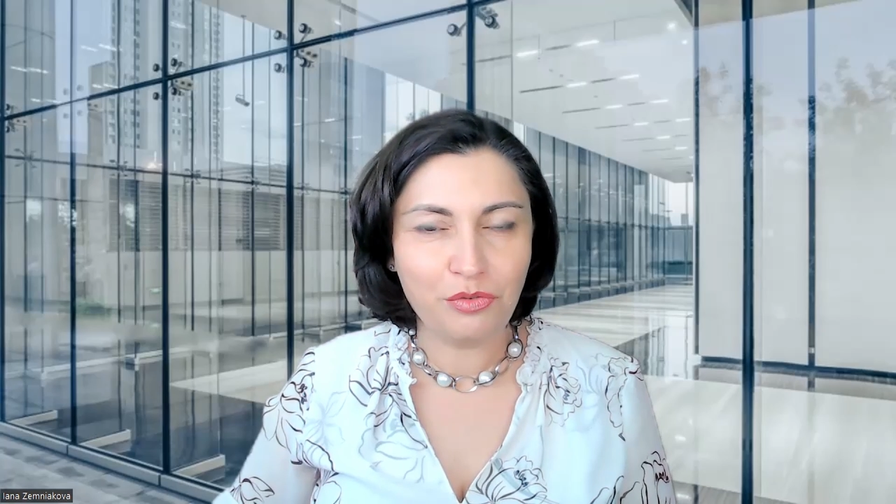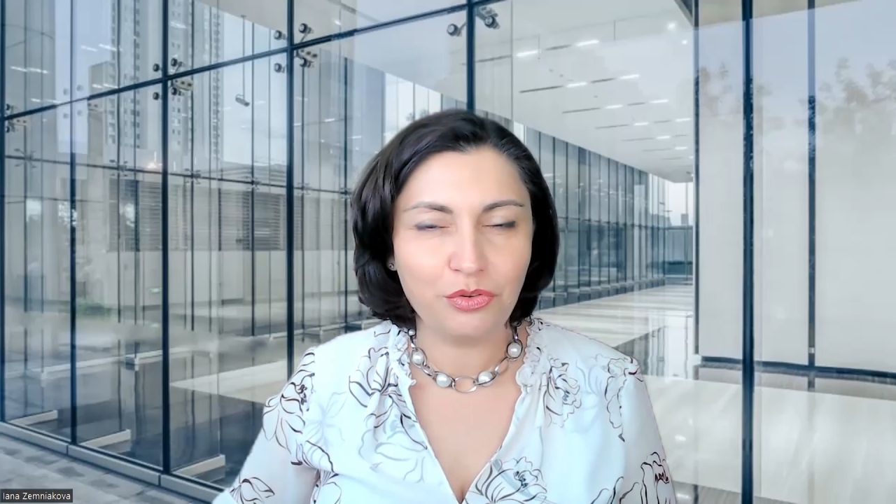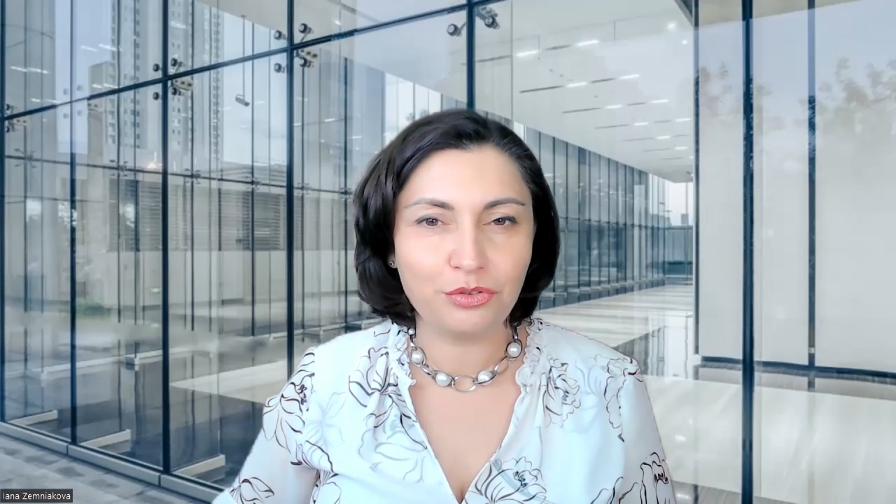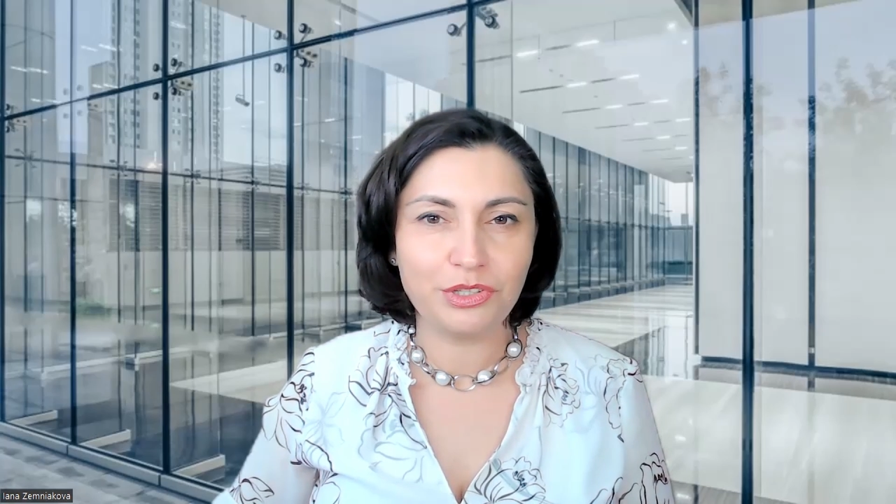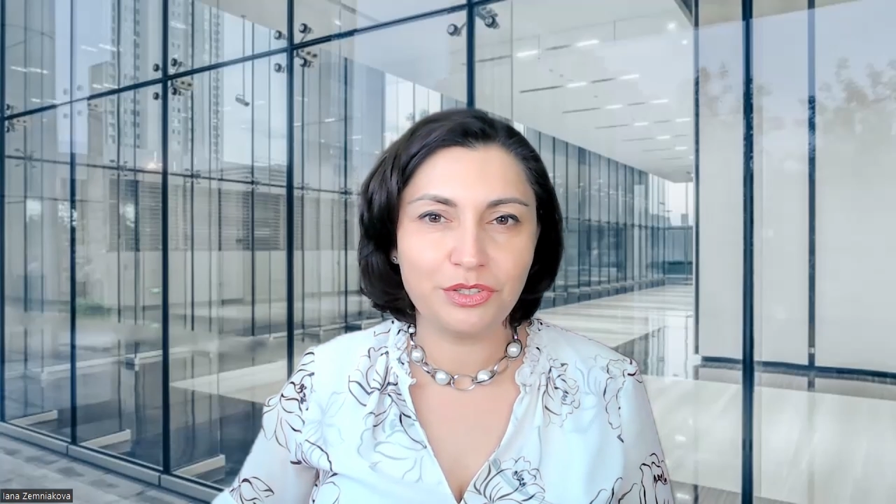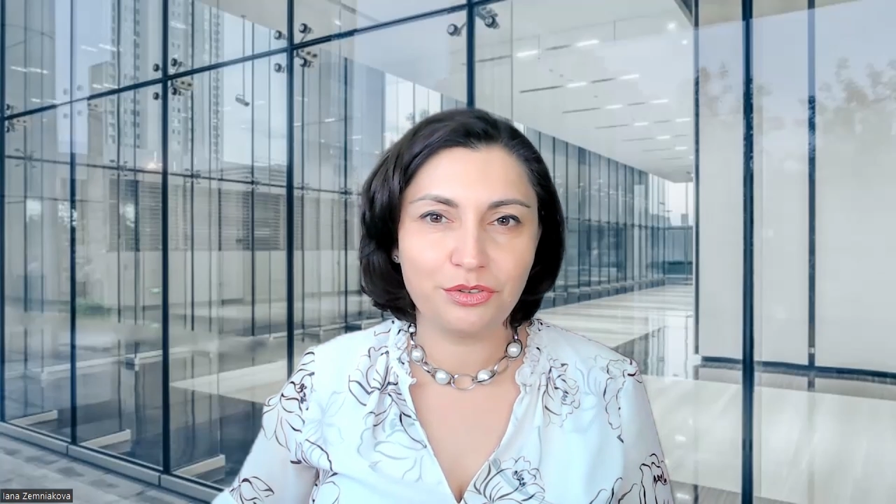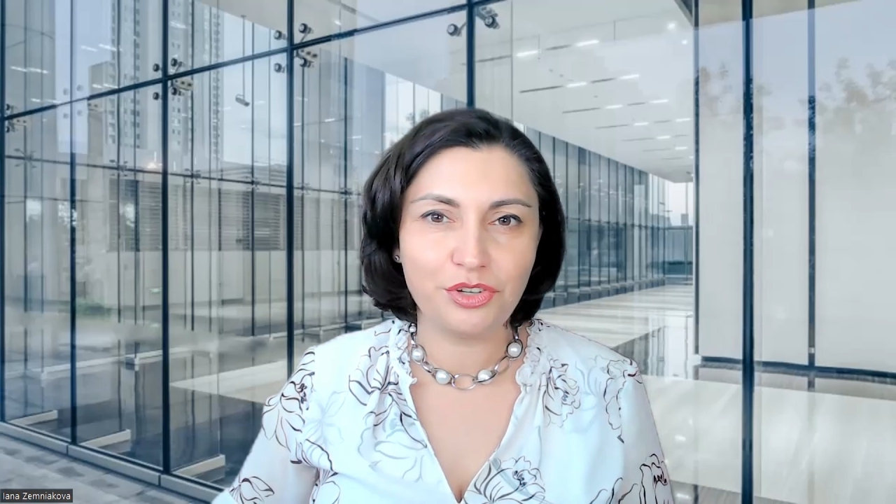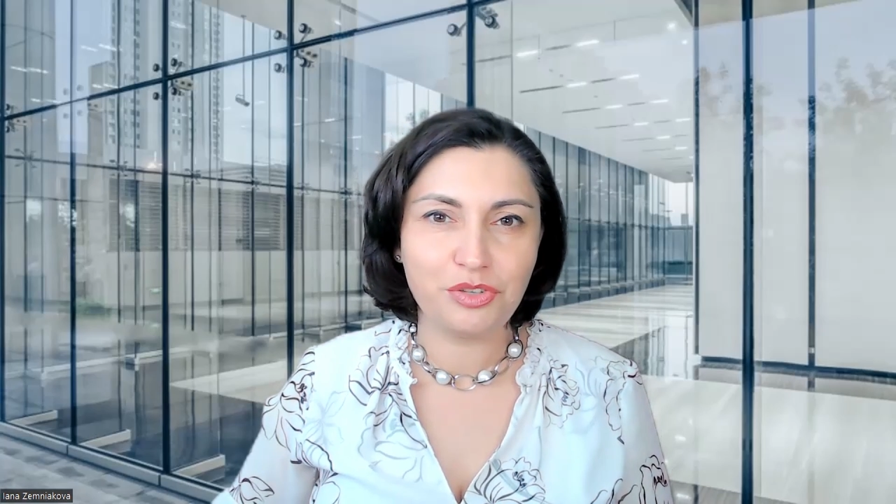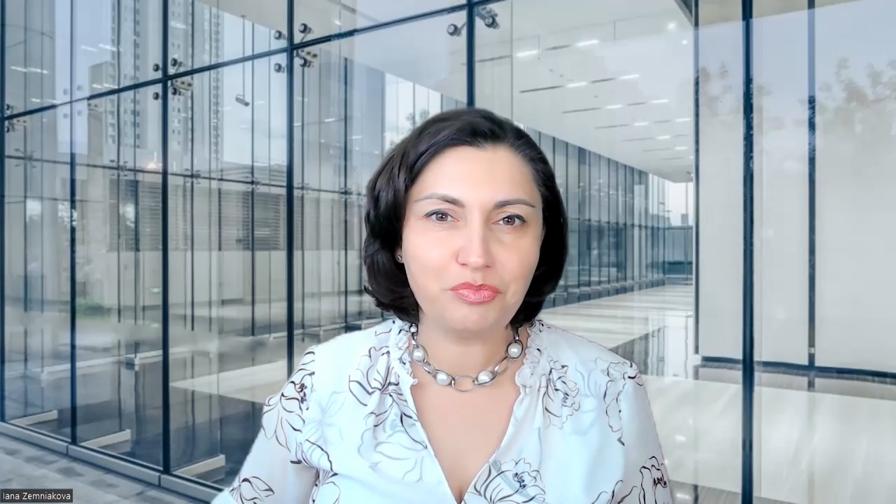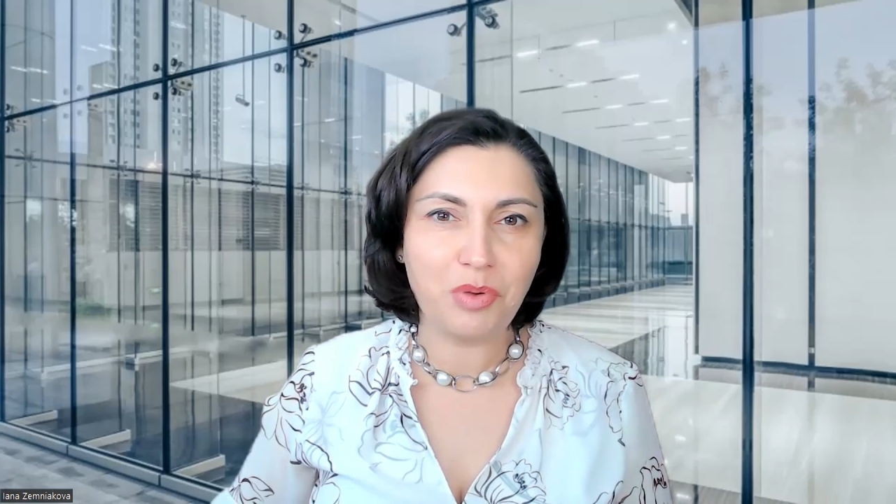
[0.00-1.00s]
for
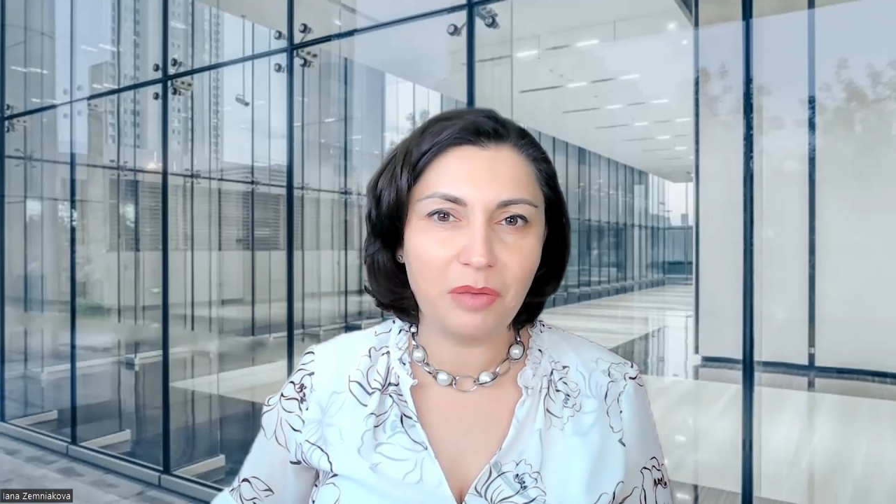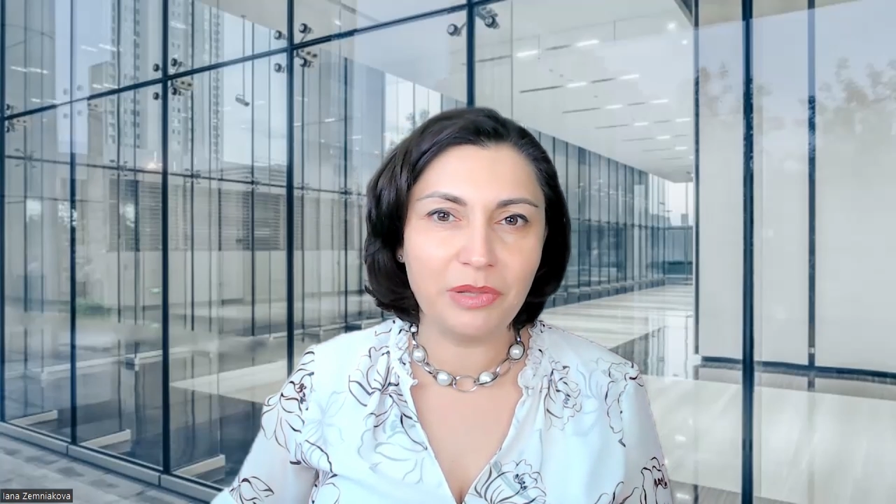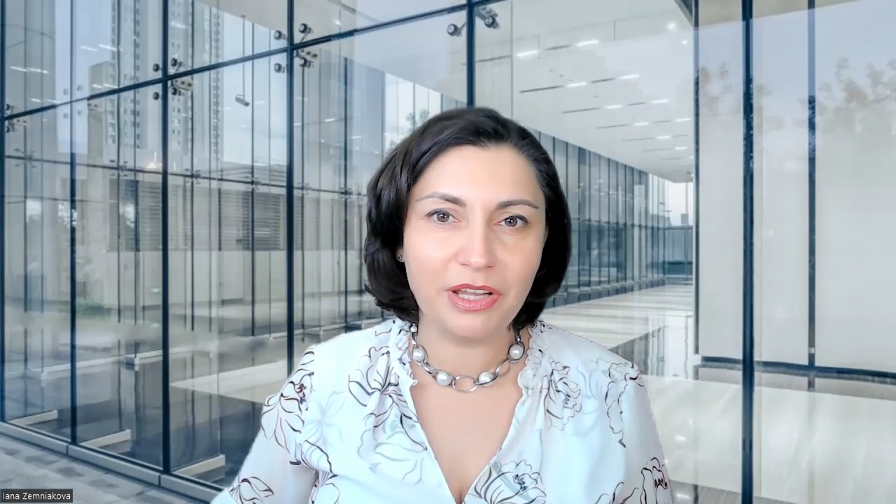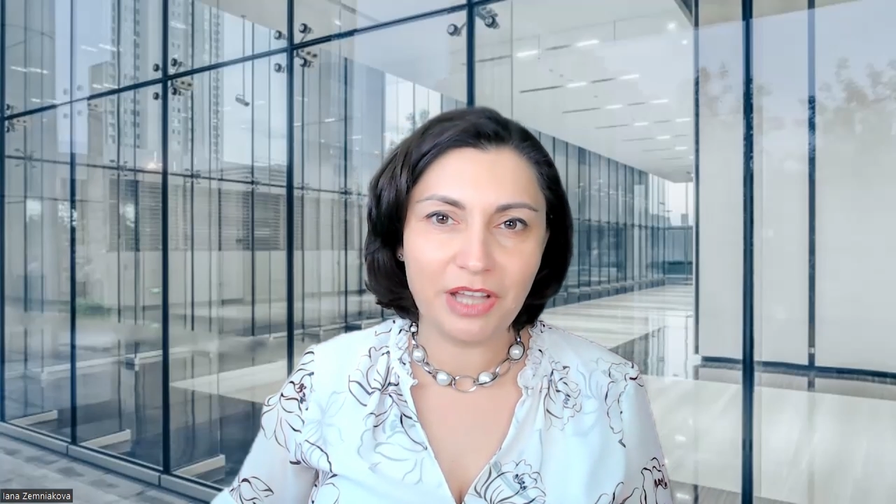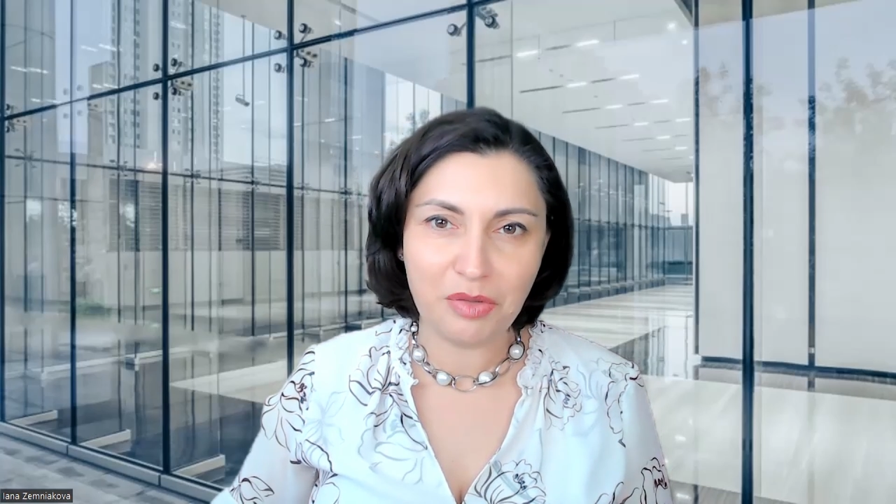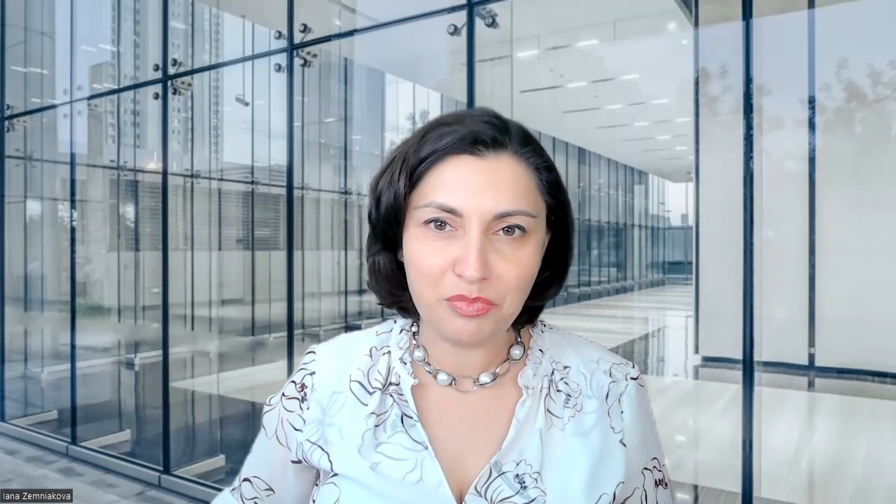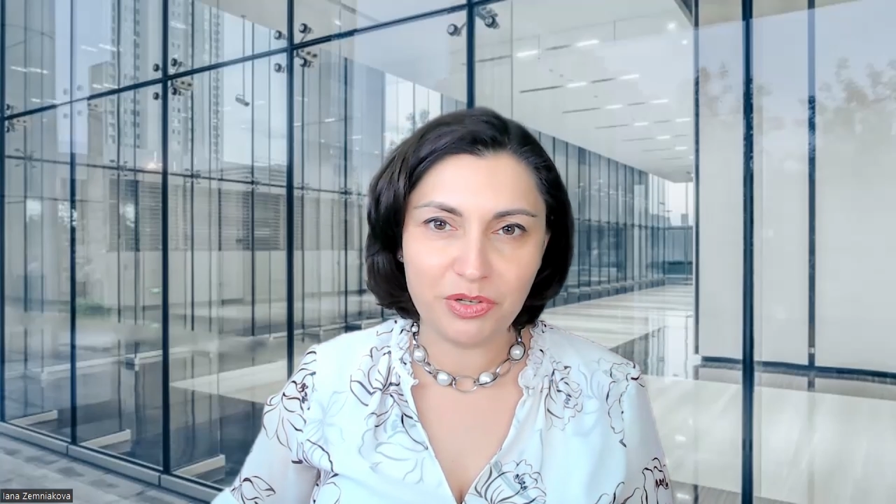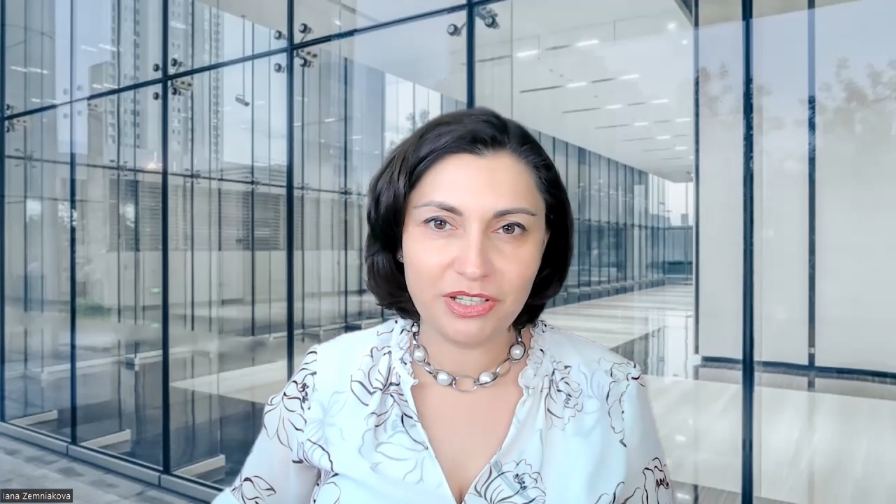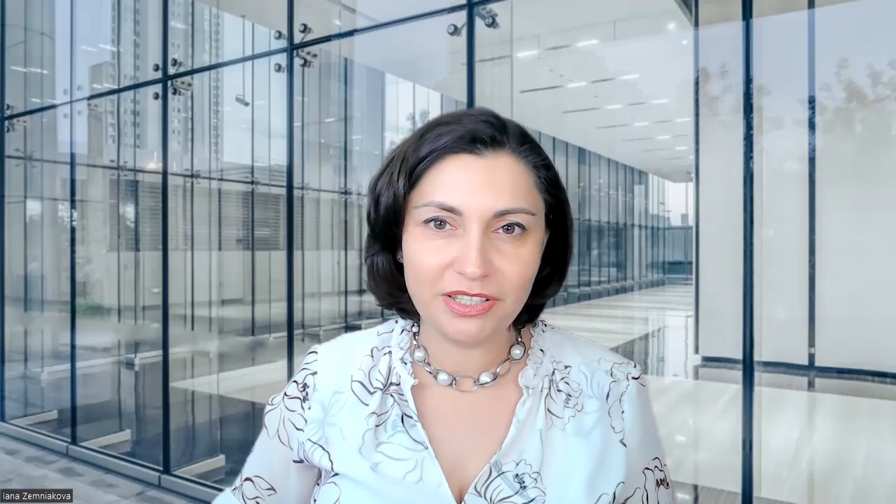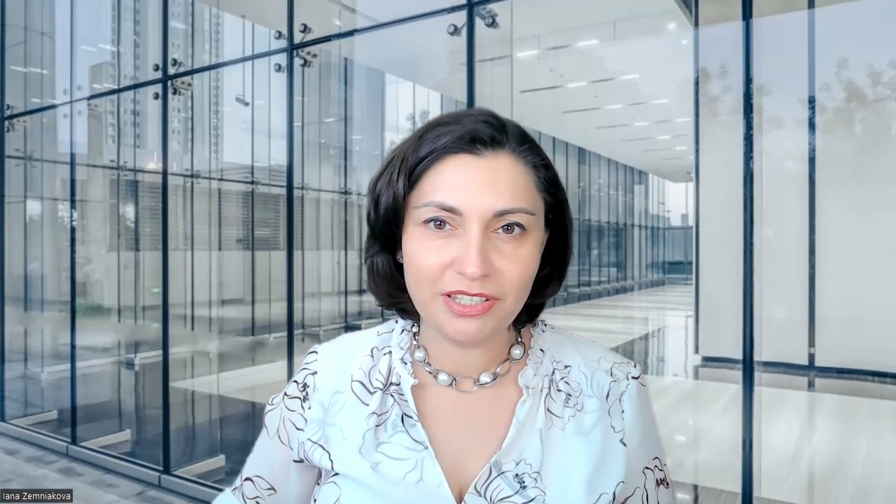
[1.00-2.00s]
researching public
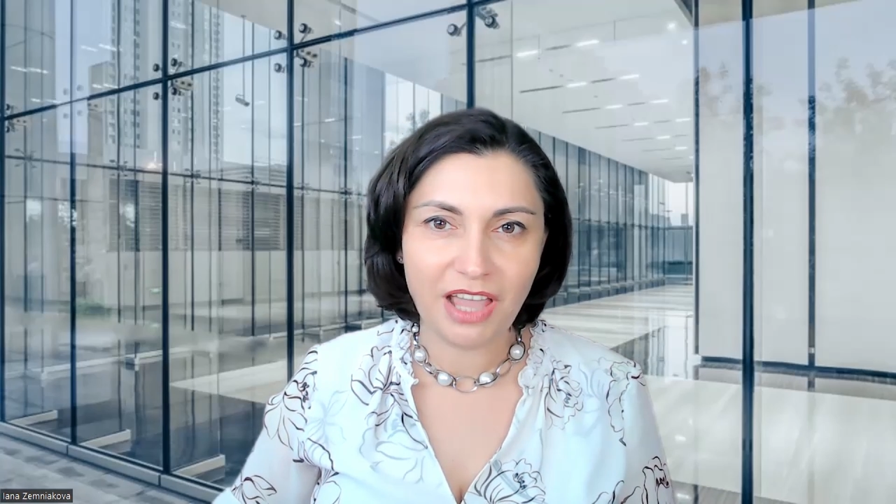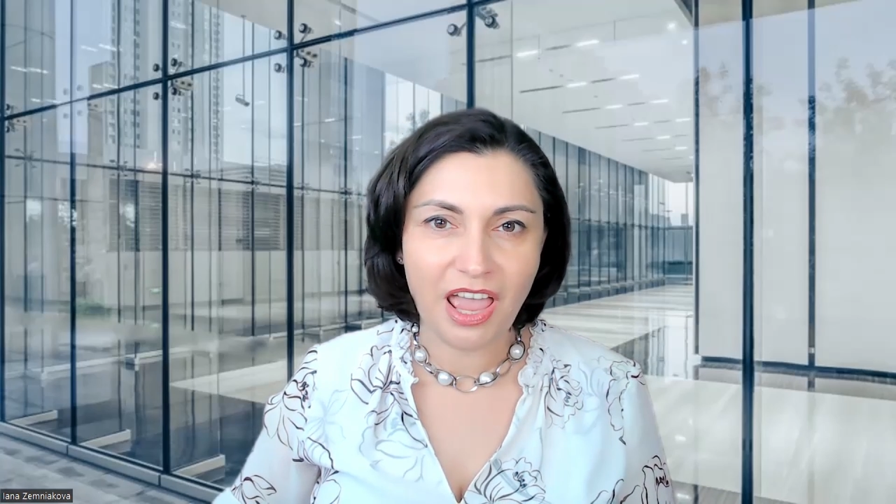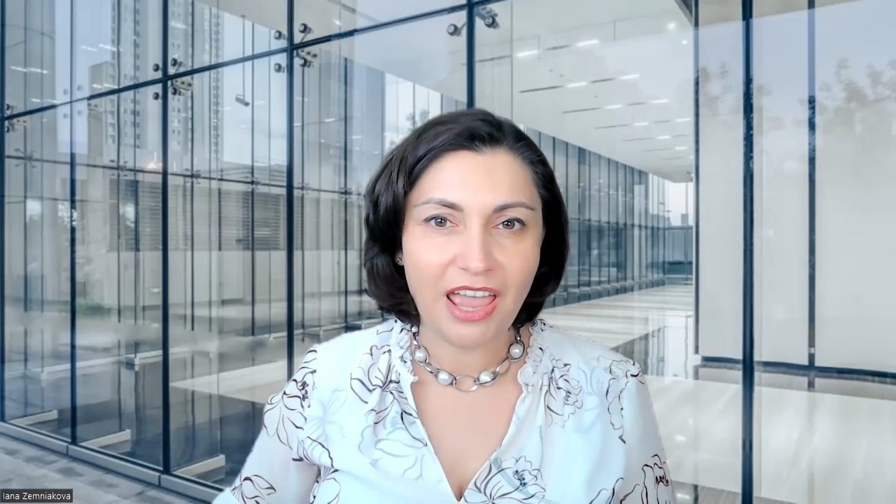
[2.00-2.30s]
companies